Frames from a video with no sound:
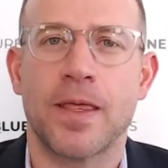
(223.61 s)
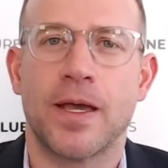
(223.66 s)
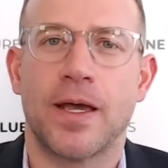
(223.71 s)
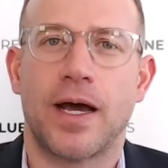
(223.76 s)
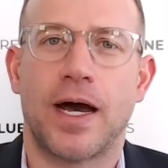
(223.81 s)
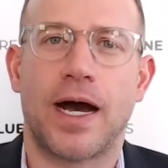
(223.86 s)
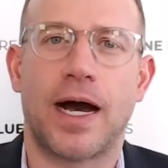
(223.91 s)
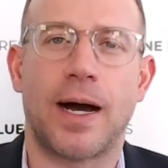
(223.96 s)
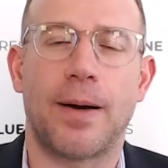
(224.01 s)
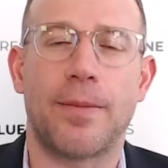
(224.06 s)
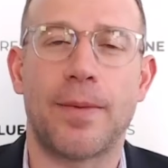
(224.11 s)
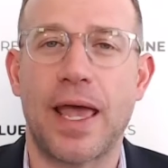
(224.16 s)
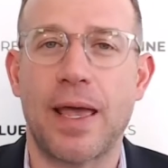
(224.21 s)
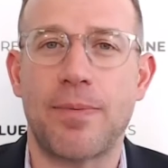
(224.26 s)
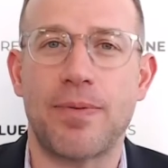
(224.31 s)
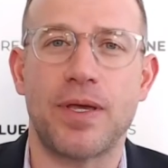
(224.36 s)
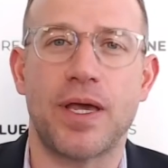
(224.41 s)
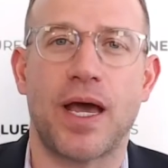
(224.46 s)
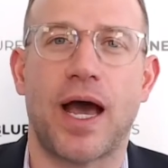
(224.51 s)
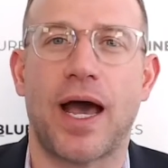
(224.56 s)

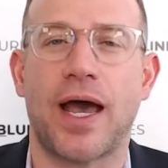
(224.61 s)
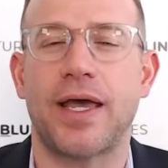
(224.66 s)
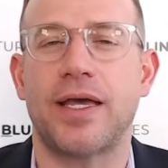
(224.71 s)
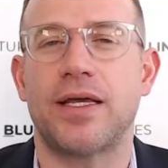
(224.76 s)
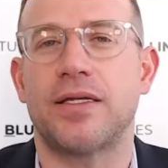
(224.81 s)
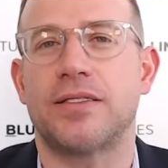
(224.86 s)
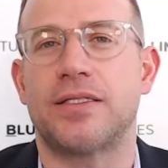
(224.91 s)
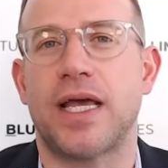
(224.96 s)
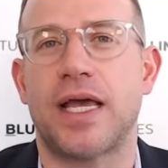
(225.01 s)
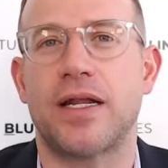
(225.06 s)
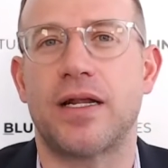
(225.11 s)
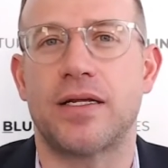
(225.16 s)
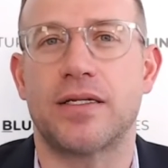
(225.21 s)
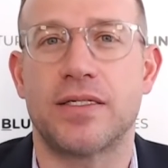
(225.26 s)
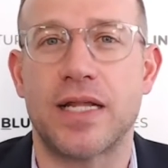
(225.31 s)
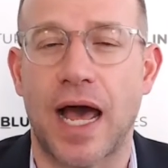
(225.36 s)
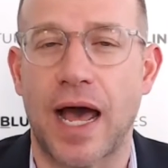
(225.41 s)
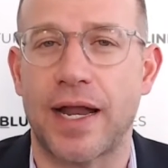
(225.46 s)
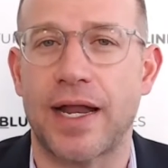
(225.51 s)
API data, not